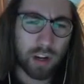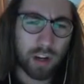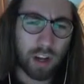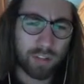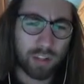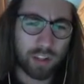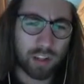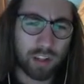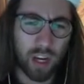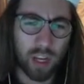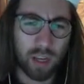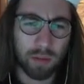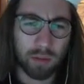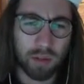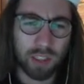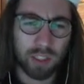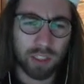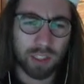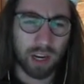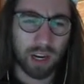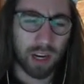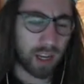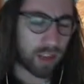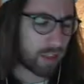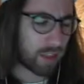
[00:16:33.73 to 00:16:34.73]
off the documents
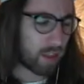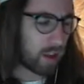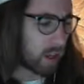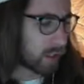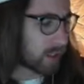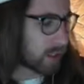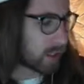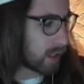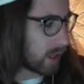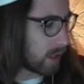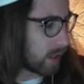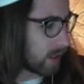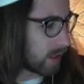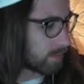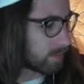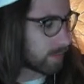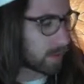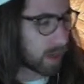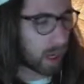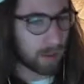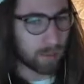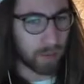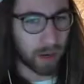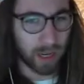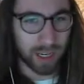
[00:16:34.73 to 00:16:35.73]
that I thought I
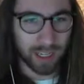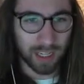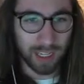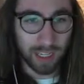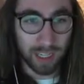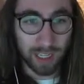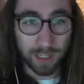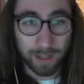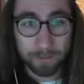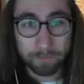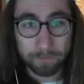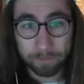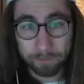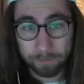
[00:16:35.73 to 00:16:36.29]
might need,